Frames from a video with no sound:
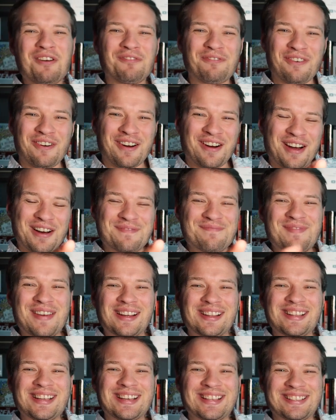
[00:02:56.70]
for a
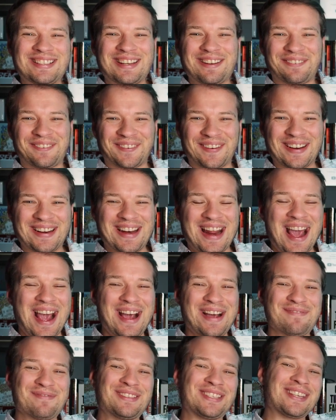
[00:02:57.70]
million different
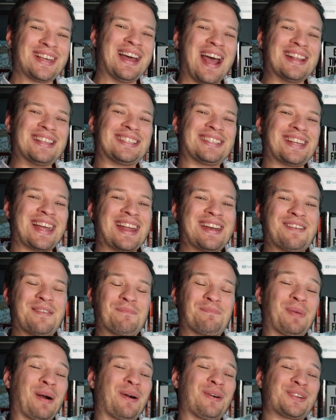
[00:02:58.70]
names and send a
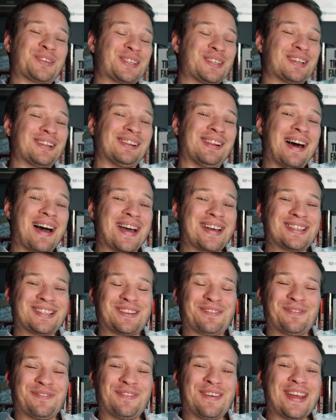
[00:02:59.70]

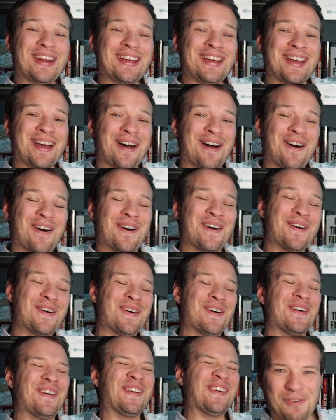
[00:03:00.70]
personalized video
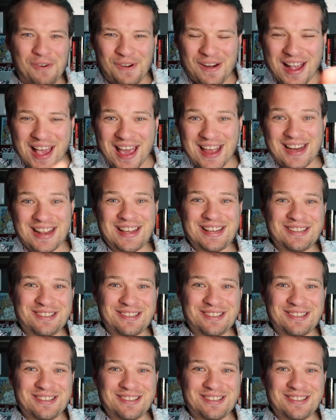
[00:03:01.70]
for any